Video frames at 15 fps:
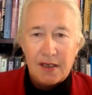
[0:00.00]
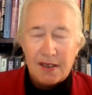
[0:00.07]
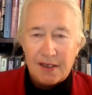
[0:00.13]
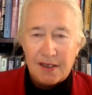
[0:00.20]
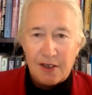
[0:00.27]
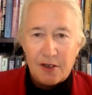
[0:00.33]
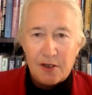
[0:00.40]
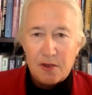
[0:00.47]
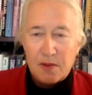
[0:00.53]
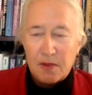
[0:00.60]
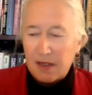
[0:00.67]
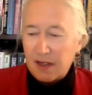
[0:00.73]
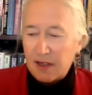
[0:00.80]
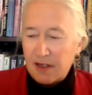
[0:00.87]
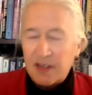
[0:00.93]
you know,
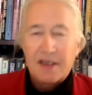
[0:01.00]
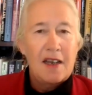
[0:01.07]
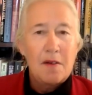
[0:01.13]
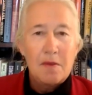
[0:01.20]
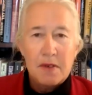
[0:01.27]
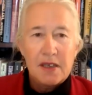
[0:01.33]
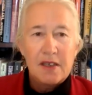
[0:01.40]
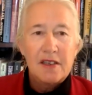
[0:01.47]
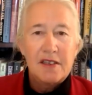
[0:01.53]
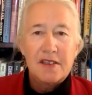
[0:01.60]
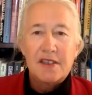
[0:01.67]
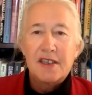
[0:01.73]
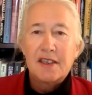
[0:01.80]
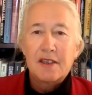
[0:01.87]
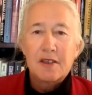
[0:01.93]
just got
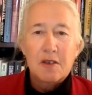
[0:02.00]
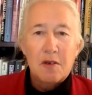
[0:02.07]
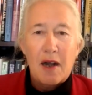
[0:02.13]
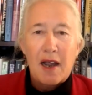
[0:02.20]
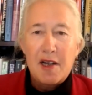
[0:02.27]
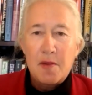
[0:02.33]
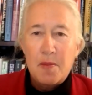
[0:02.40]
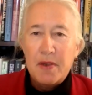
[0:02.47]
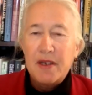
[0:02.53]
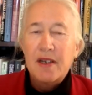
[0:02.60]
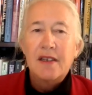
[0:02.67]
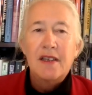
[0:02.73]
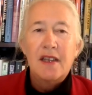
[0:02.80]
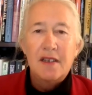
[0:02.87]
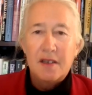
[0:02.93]
realistic and cried a bit
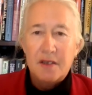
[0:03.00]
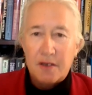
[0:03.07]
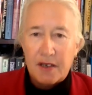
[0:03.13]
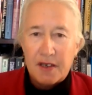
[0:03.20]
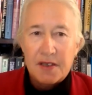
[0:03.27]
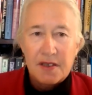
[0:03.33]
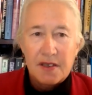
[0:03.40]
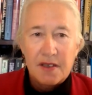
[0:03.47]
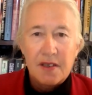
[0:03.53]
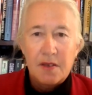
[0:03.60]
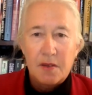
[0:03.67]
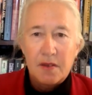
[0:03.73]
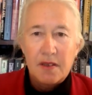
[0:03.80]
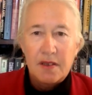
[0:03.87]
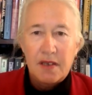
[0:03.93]
and then addressed
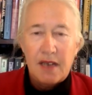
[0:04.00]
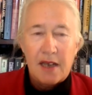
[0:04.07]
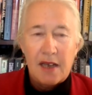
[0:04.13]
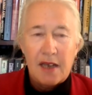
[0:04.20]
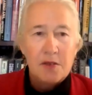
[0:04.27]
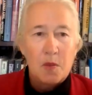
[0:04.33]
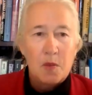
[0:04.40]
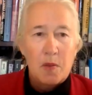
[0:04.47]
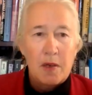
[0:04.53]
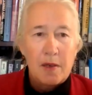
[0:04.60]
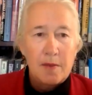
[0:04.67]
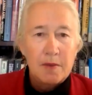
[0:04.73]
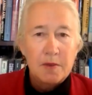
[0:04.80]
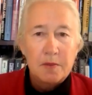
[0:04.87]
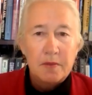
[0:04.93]
the, the actual
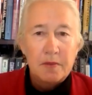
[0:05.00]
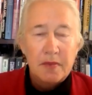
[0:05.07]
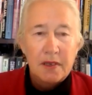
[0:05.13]
problem.